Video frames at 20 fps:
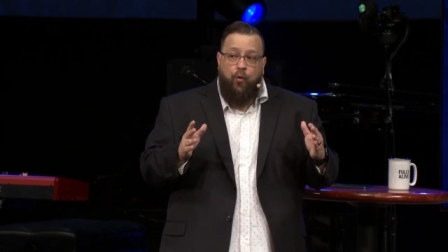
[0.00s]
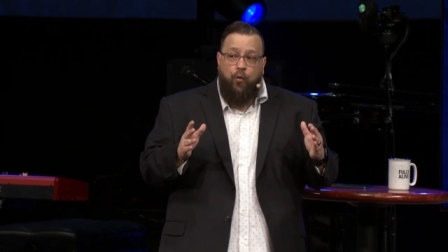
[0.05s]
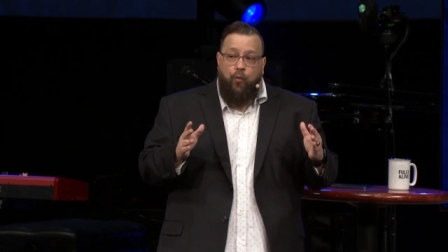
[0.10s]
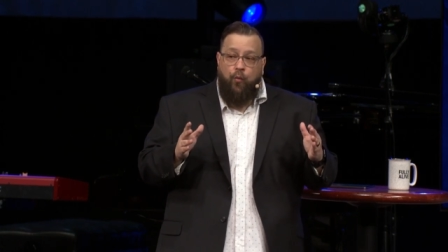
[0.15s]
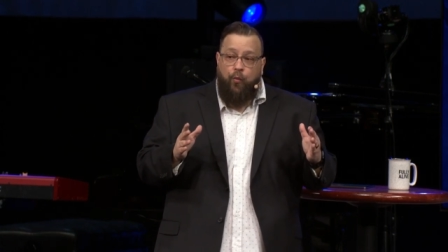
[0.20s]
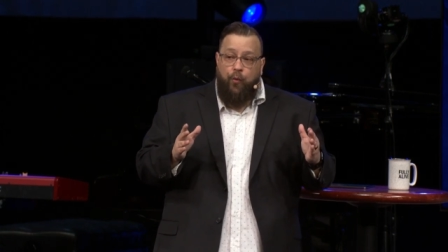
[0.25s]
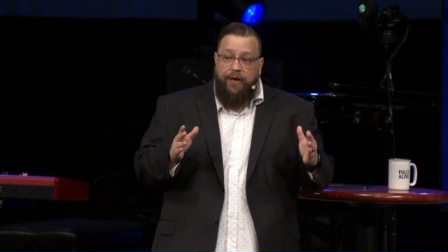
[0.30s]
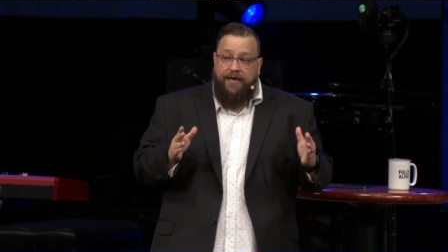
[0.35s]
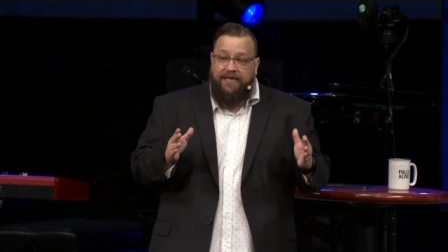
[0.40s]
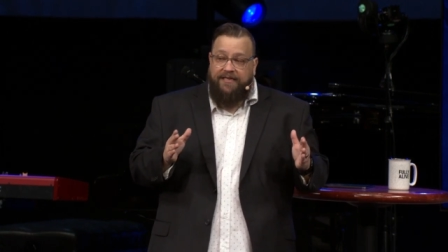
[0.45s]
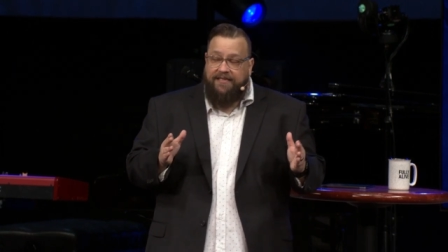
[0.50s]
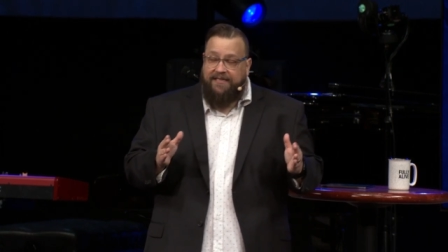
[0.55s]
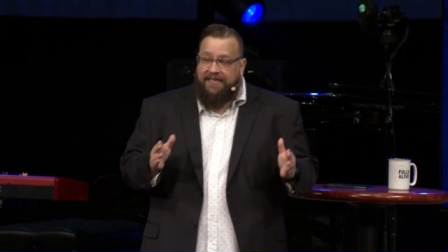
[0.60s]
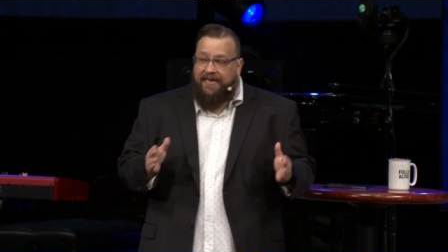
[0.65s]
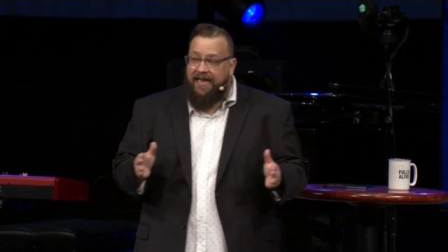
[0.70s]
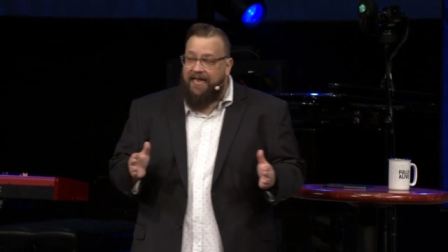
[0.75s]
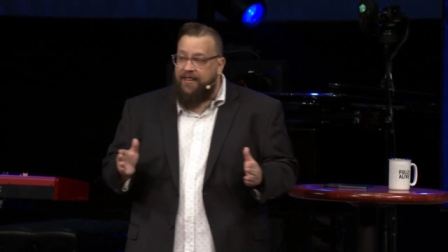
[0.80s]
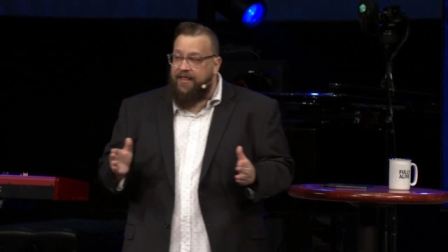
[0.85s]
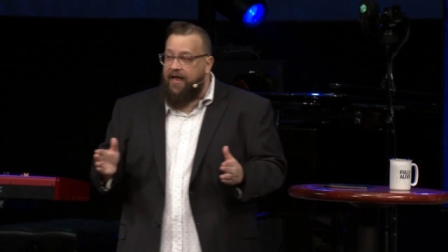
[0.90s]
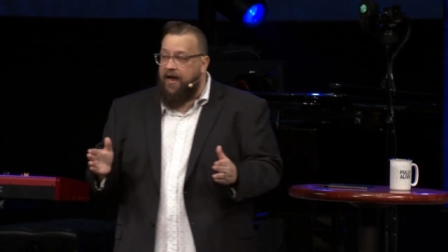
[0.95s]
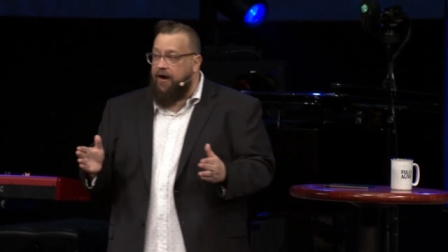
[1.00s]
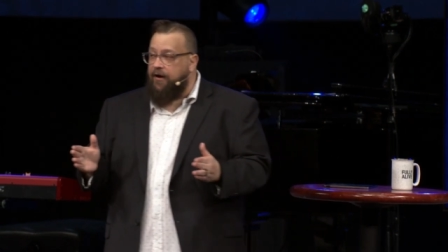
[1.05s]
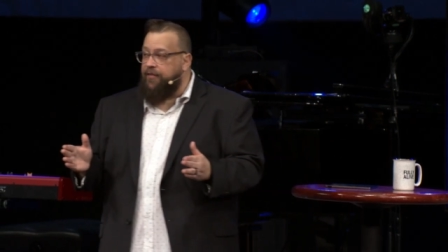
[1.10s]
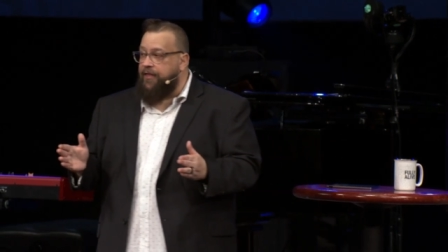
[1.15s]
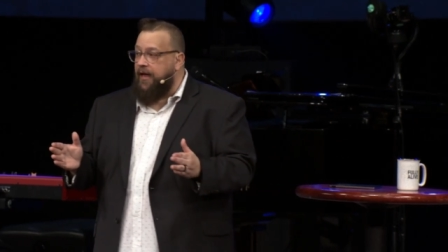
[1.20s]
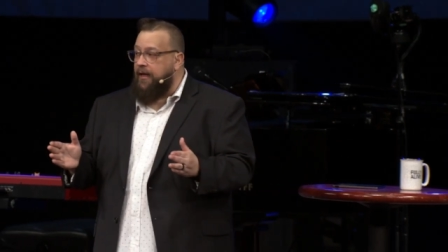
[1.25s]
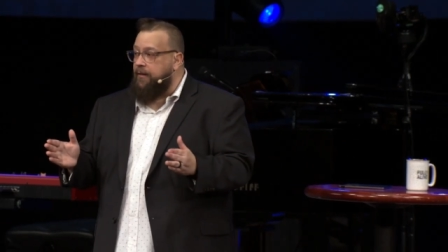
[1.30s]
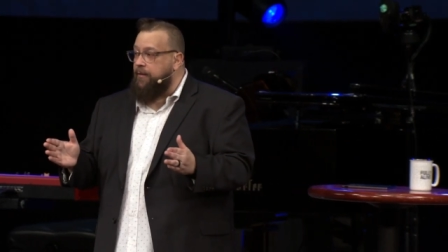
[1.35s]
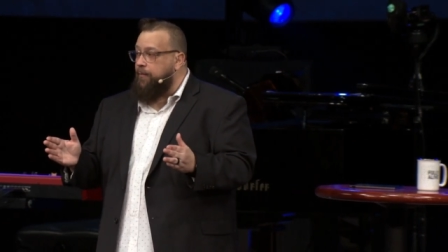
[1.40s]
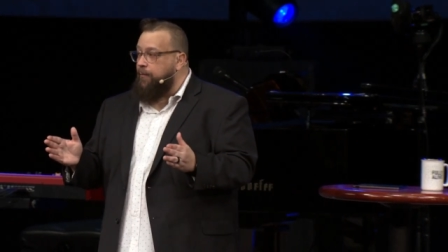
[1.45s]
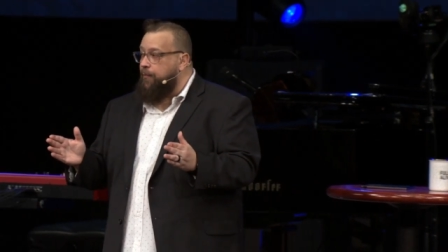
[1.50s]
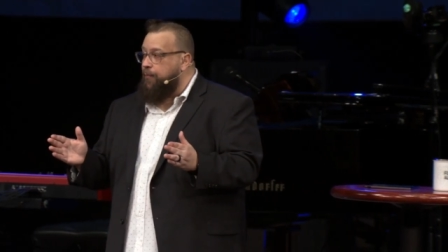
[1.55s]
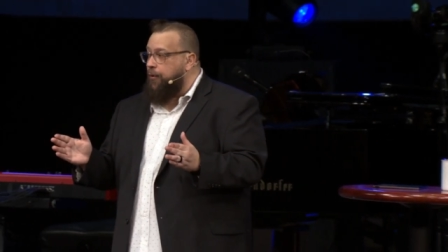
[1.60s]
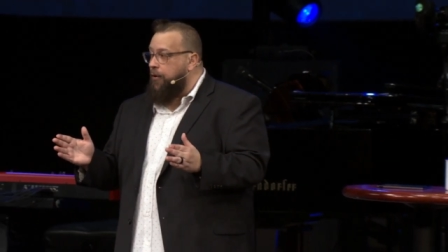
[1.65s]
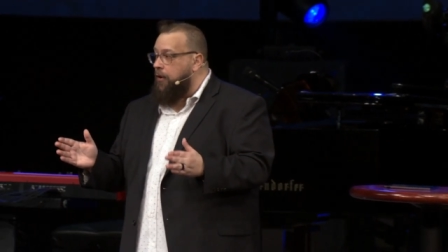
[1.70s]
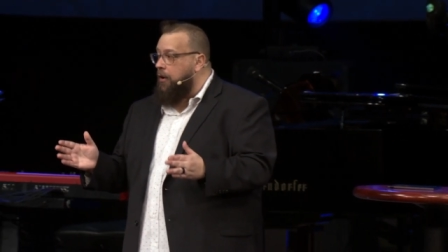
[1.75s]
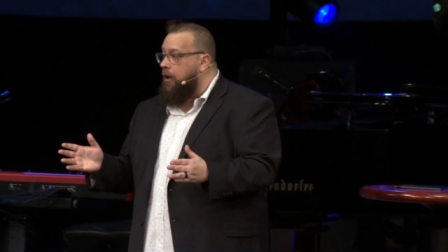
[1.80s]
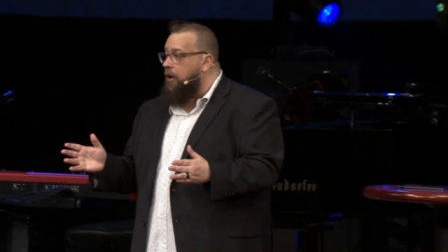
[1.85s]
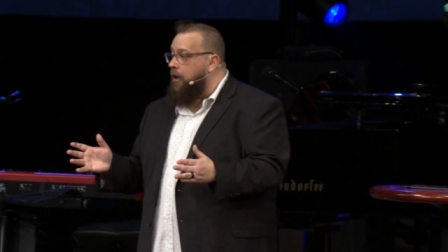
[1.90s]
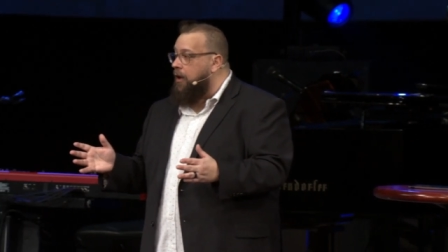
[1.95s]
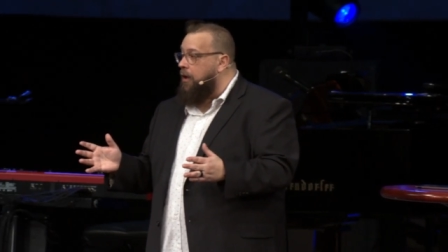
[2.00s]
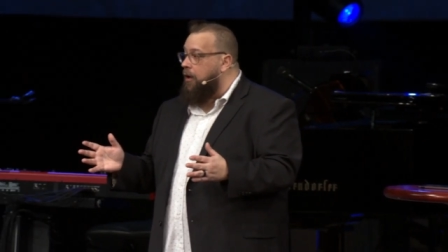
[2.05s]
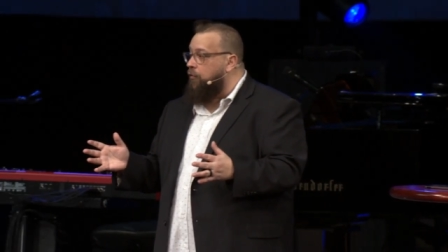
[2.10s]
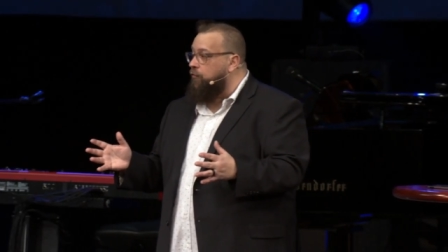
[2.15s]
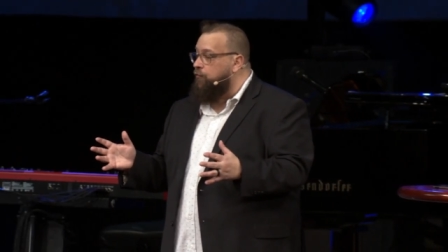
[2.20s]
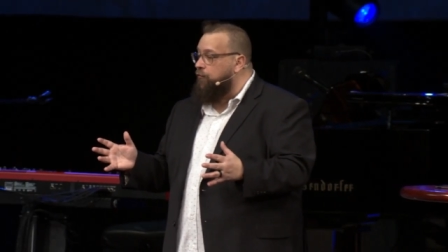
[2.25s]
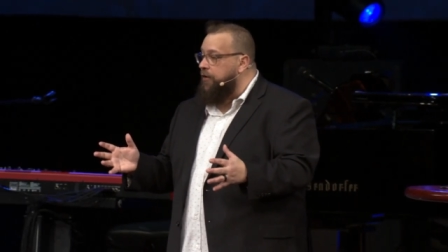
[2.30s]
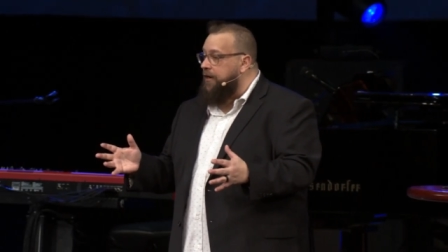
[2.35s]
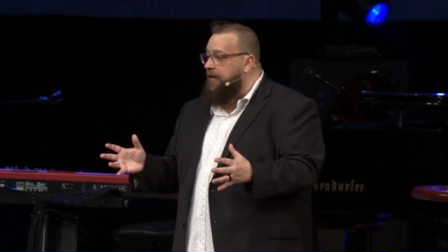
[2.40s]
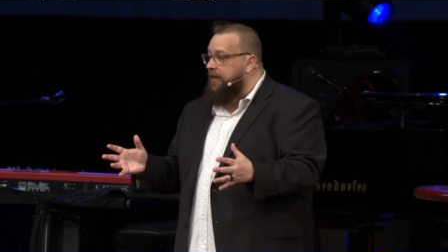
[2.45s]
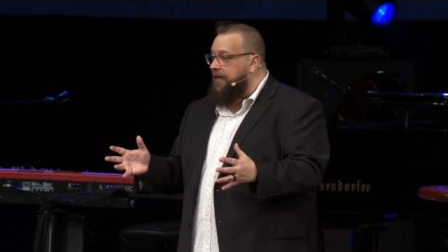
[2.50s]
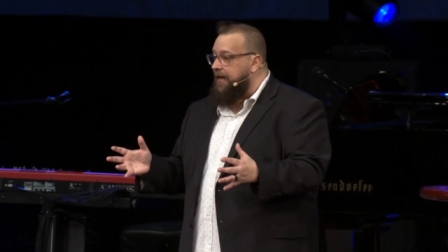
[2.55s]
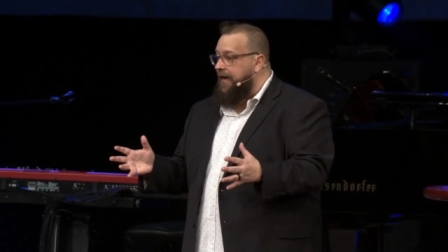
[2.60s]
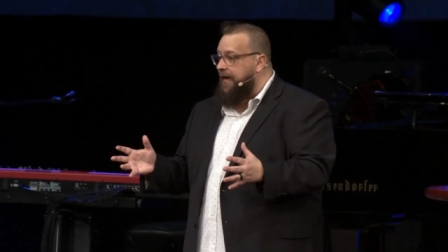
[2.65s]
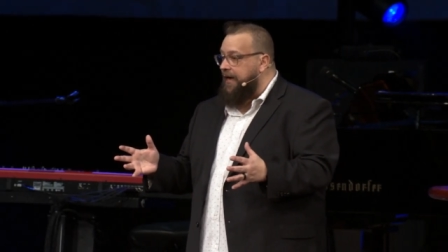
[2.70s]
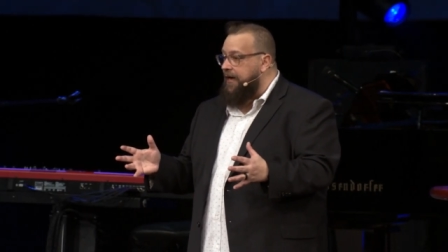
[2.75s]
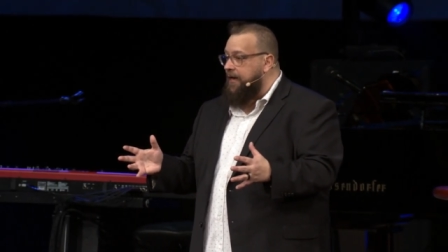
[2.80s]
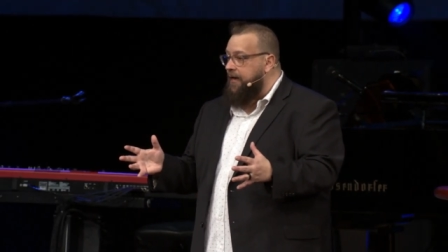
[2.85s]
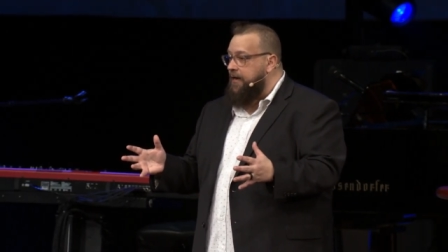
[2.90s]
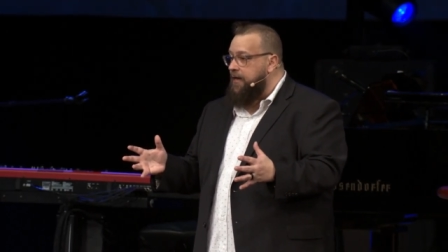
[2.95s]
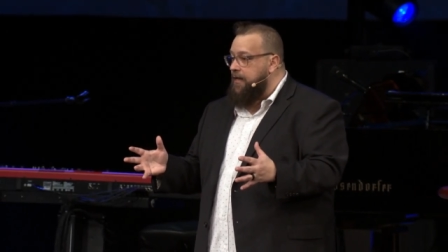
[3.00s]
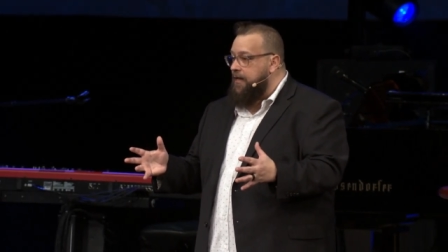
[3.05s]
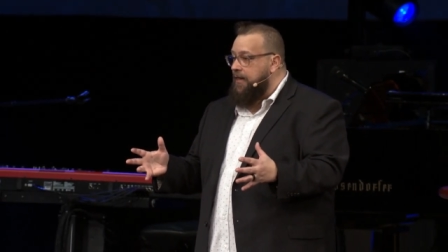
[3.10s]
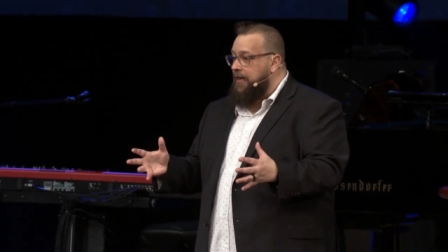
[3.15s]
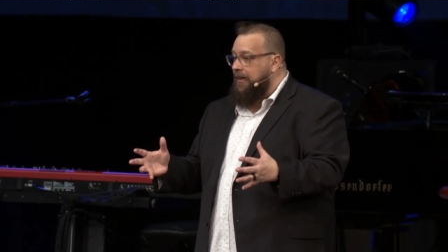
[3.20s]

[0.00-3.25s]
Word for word: we see there that Paul really